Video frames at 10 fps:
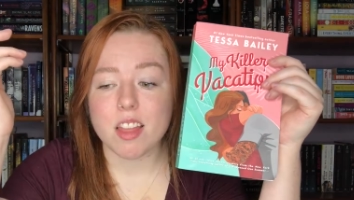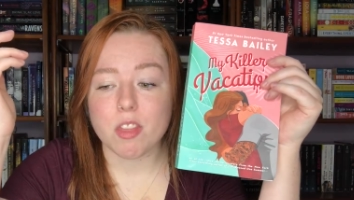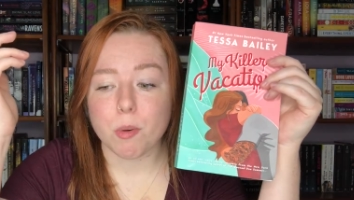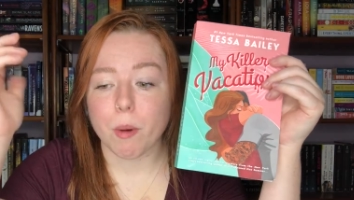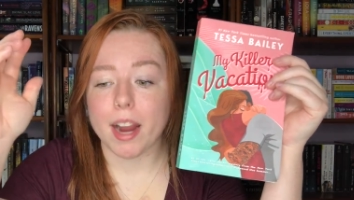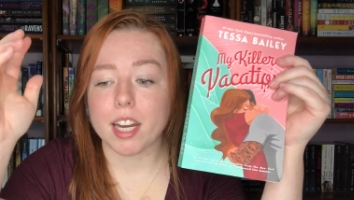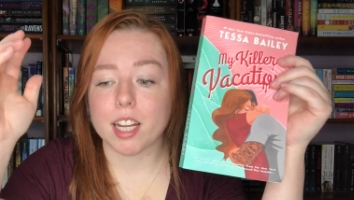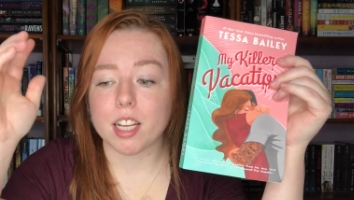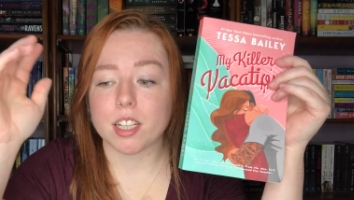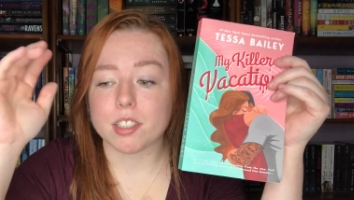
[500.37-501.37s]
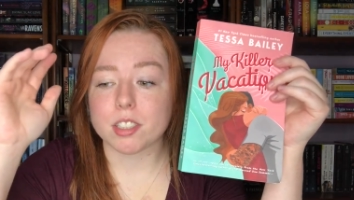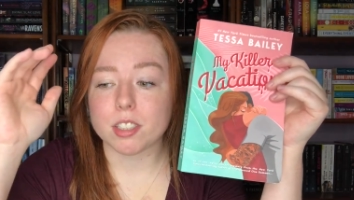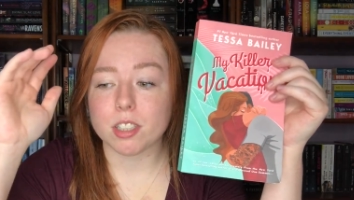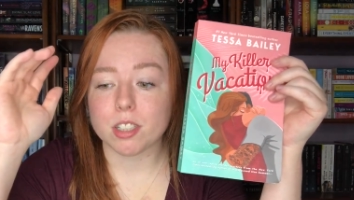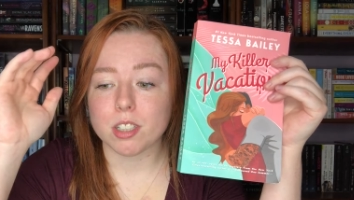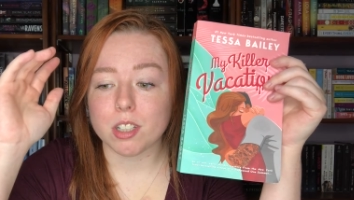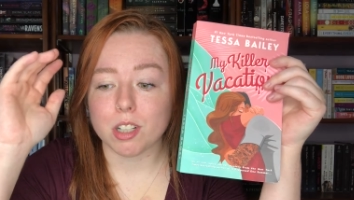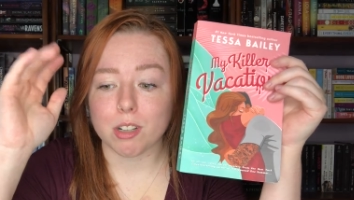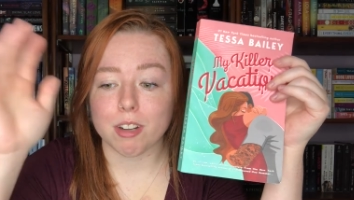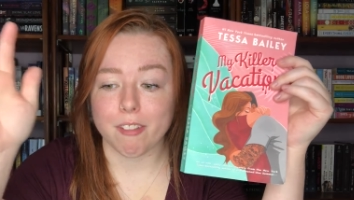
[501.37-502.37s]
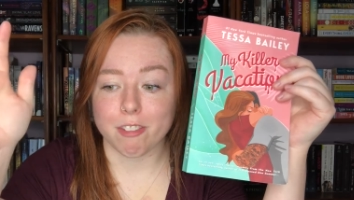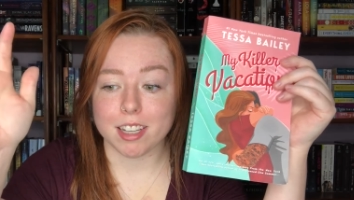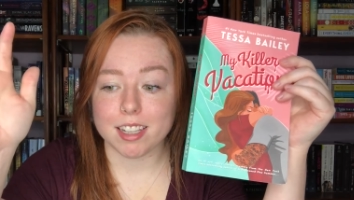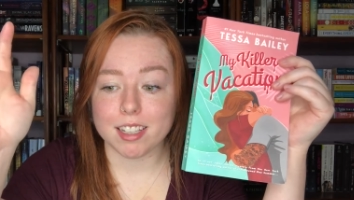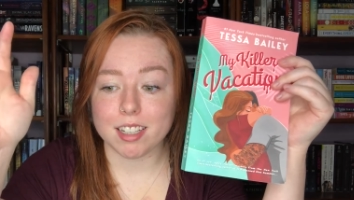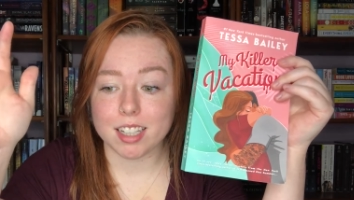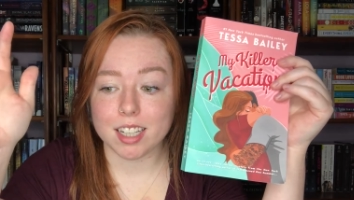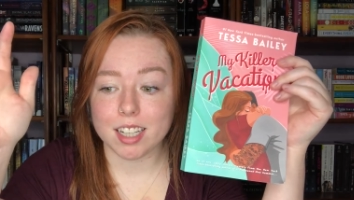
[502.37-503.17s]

The writing is horrific.